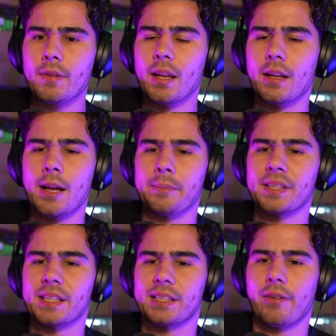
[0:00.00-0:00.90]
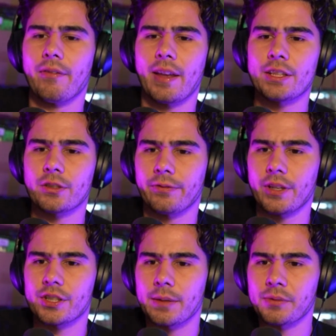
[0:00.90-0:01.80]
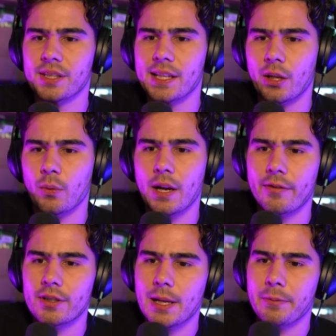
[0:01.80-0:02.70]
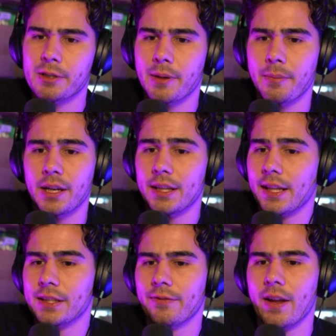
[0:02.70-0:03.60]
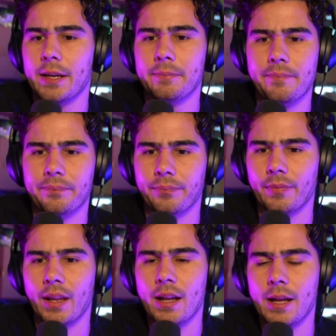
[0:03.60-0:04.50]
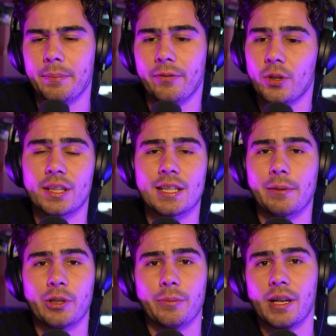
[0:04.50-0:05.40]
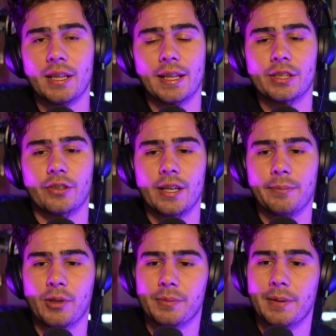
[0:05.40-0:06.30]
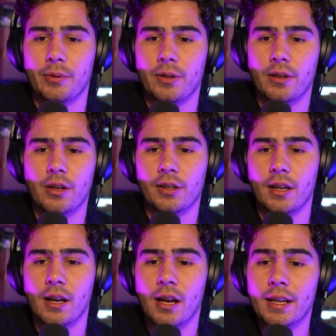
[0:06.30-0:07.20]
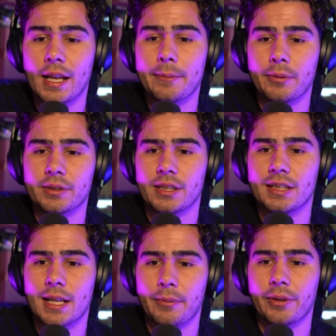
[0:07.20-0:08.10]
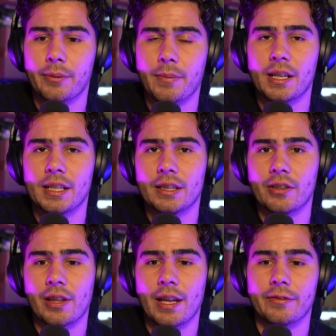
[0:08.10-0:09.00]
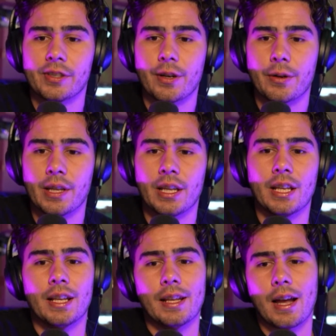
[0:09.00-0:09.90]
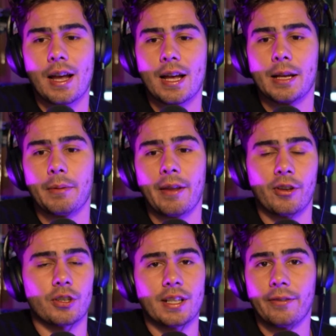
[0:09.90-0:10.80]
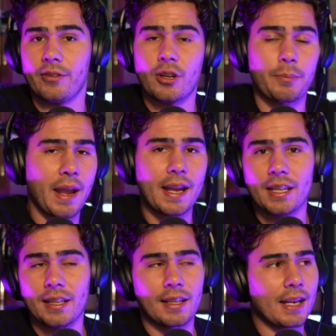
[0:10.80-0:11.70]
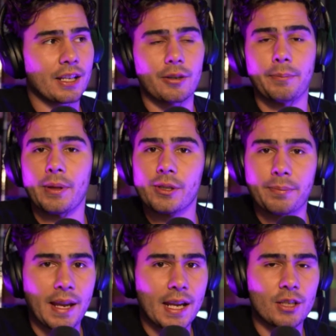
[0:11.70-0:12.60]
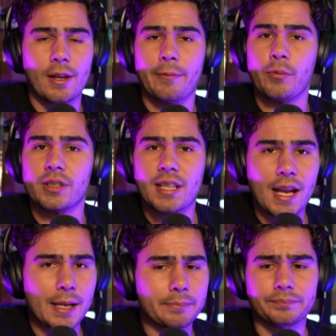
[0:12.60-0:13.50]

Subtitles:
$65 angelfish. I'm just selling whatever doubles my money. That's fine. If you can double your money, that's great. Most people are unable to double their money in their life. So, if you're getting your bills paid, you have more time.